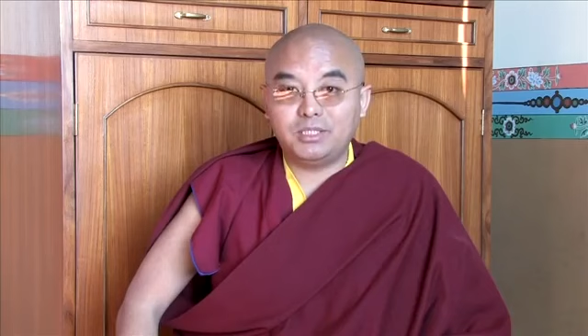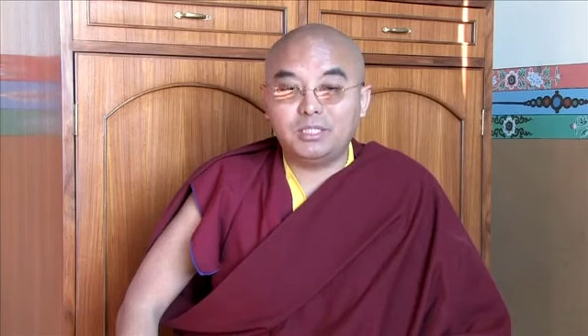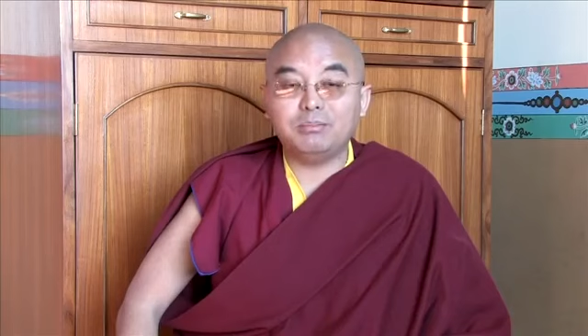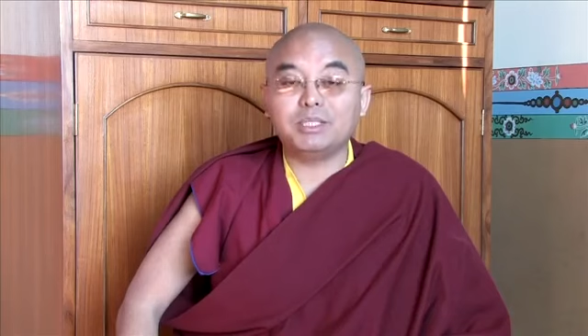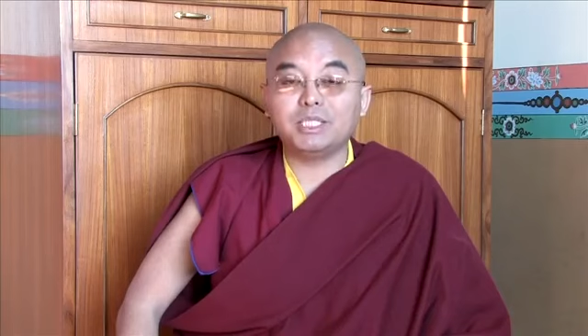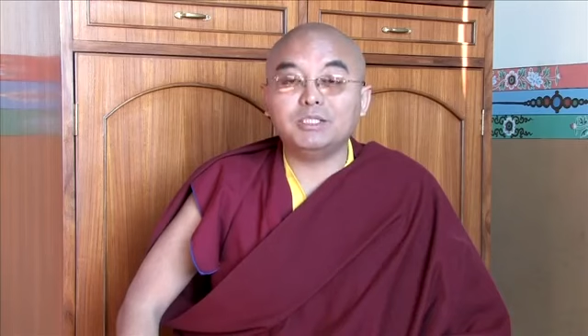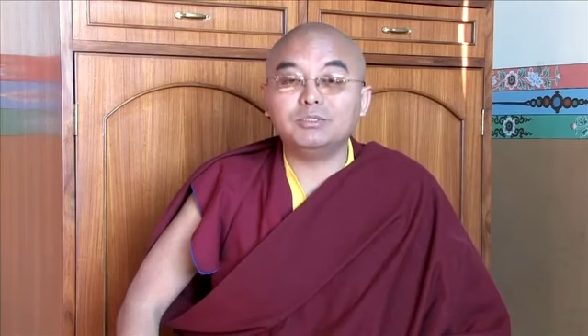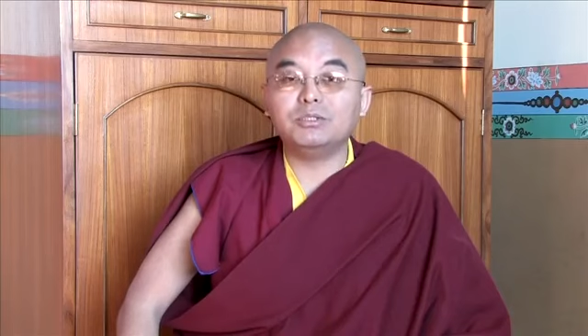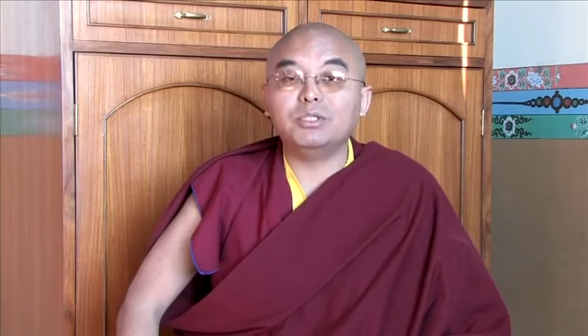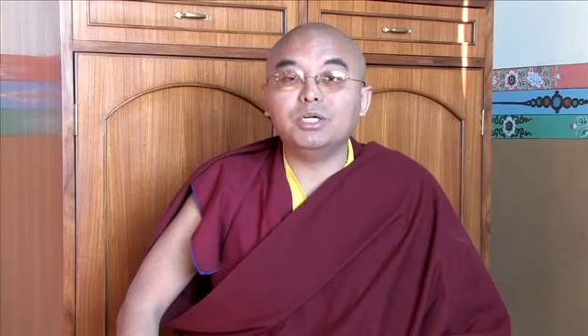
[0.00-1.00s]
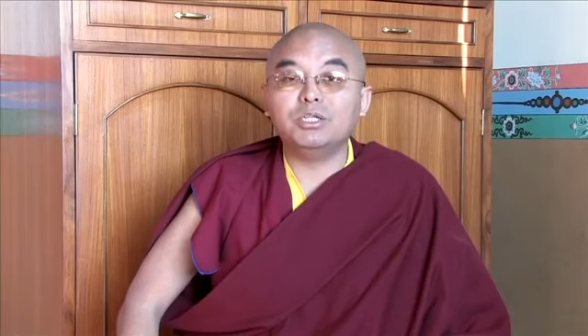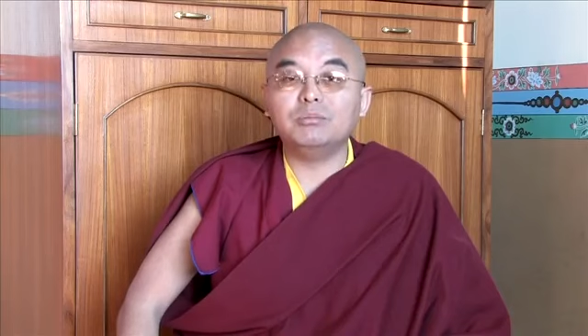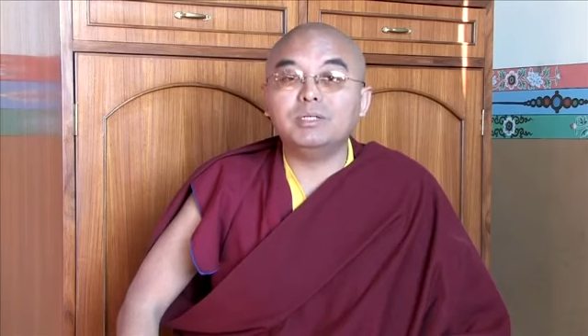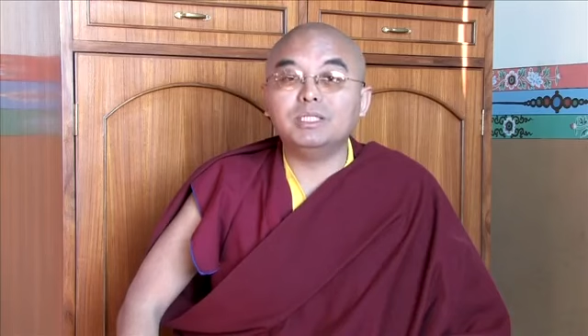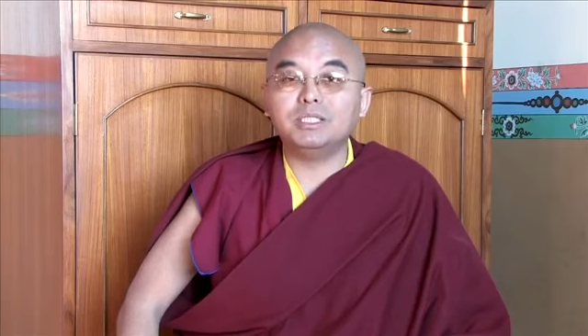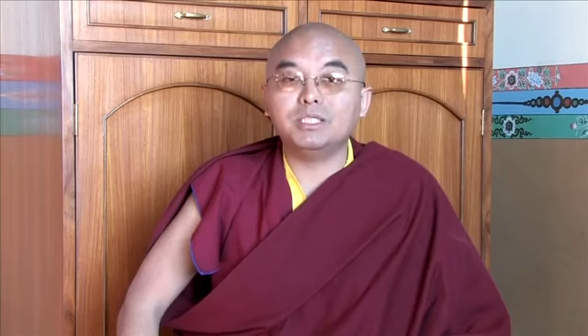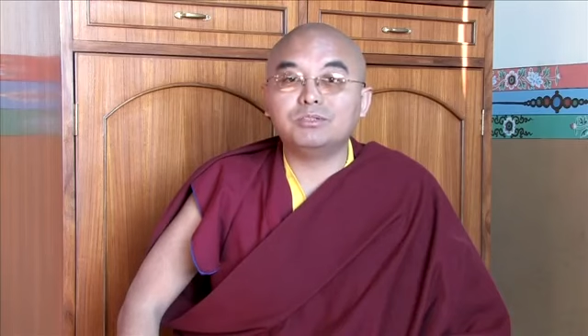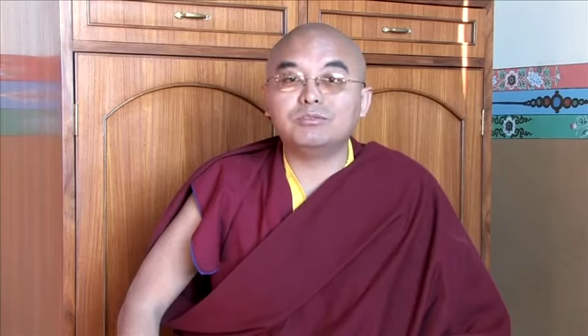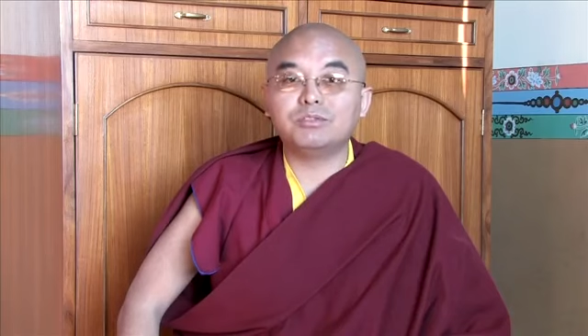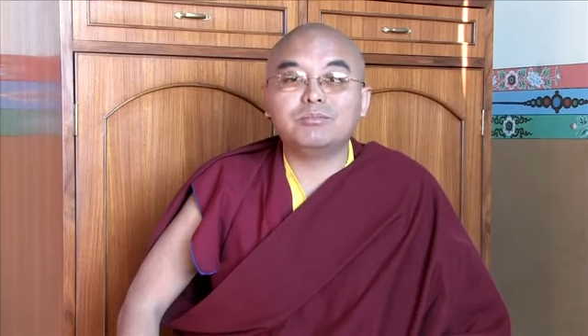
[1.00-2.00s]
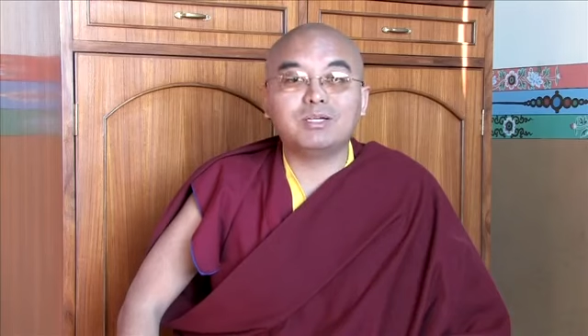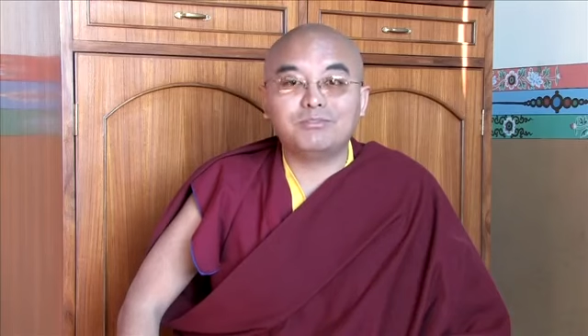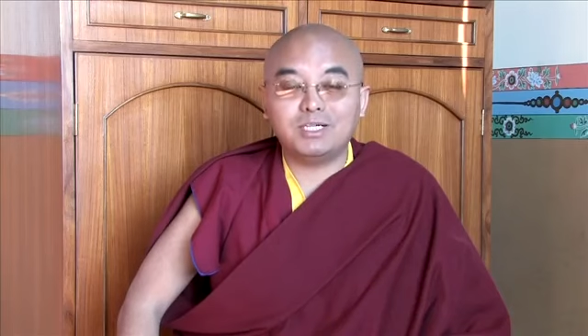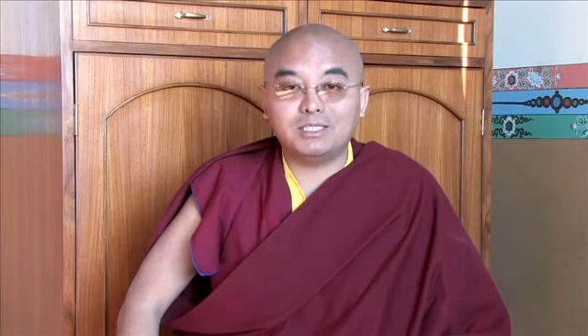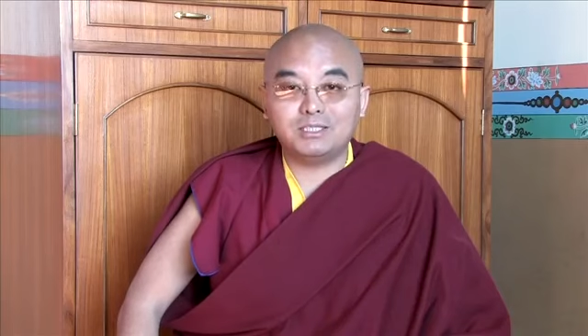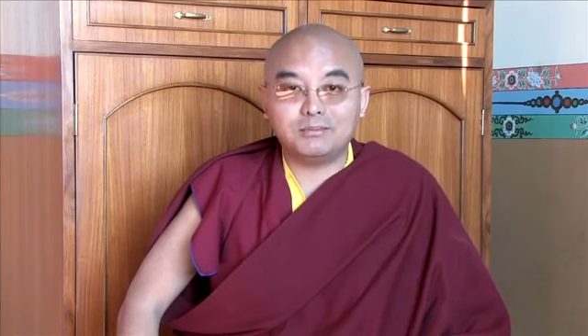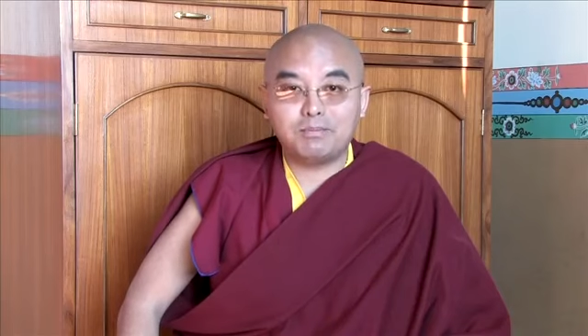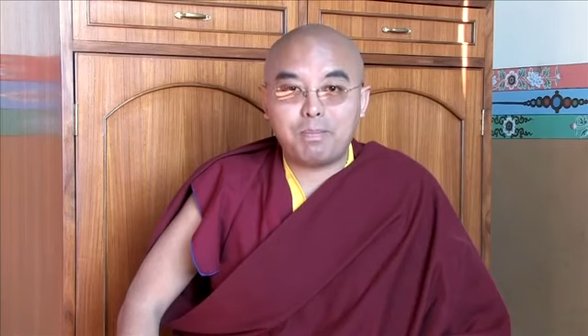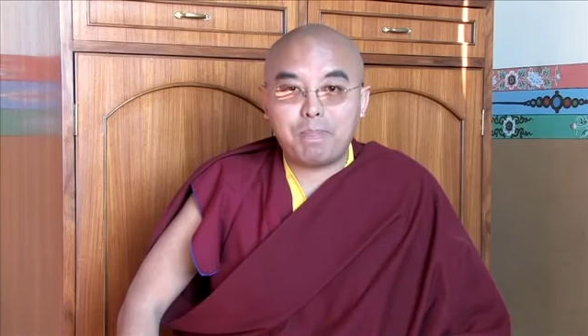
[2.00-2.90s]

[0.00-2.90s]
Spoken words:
I began to learn meditation from my father.